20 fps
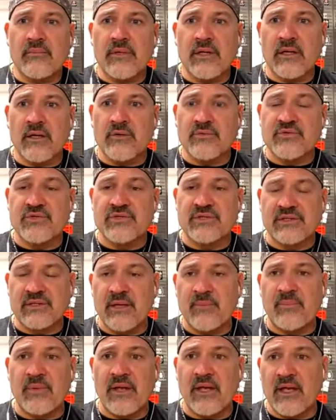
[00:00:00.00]
you know,
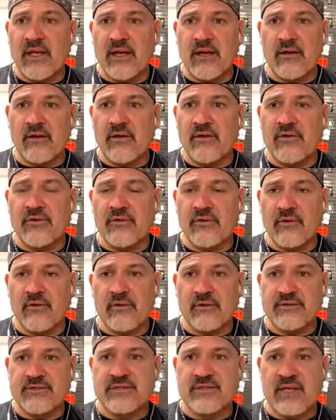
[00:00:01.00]
slipping it under
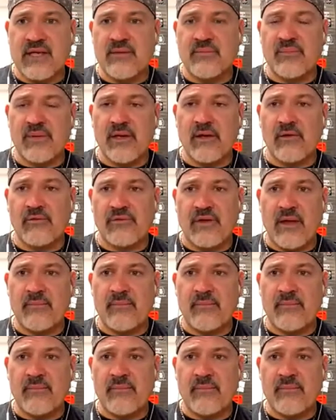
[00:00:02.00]
a seatbelt.